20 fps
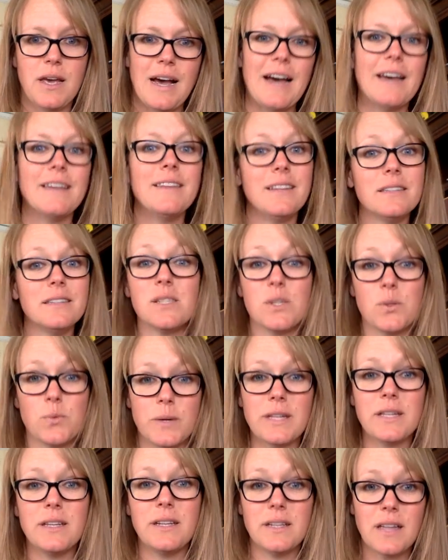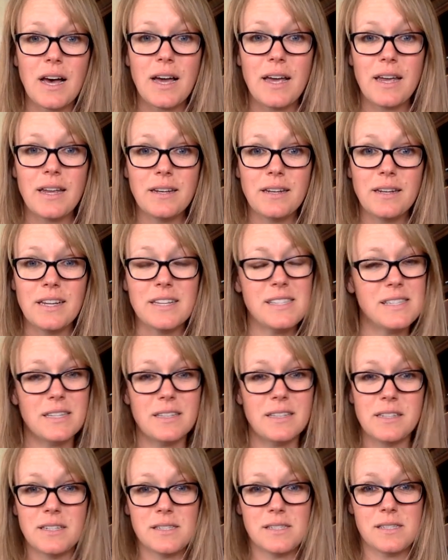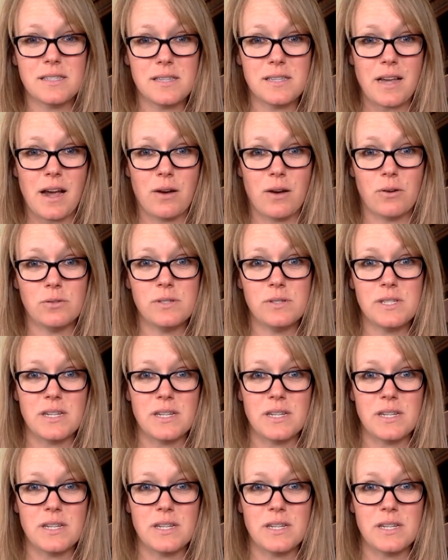I think the squiggly line, as silly as it sounds,